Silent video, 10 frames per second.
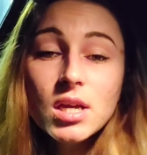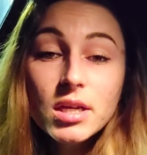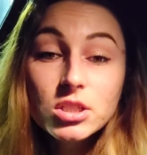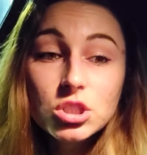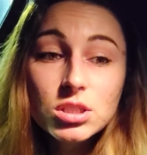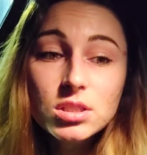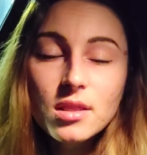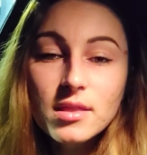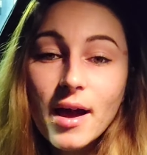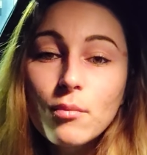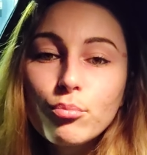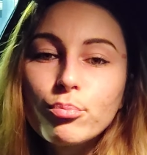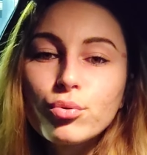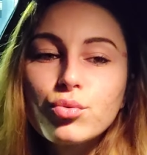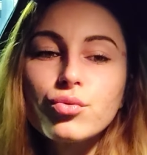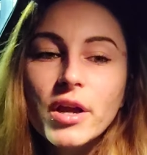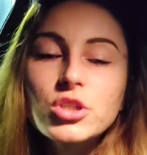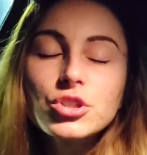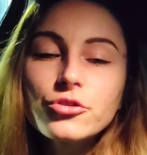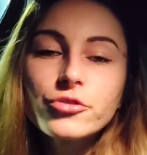It just, that
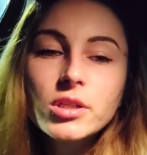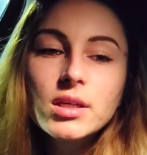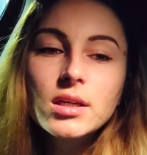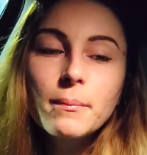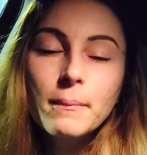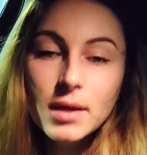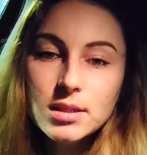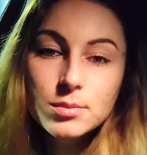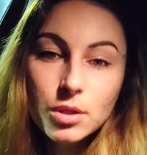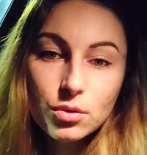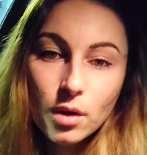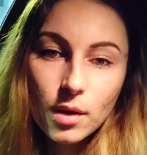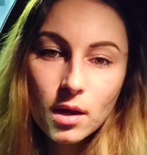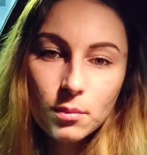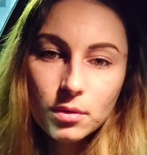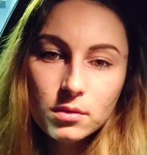pressure feeling makes me throw up.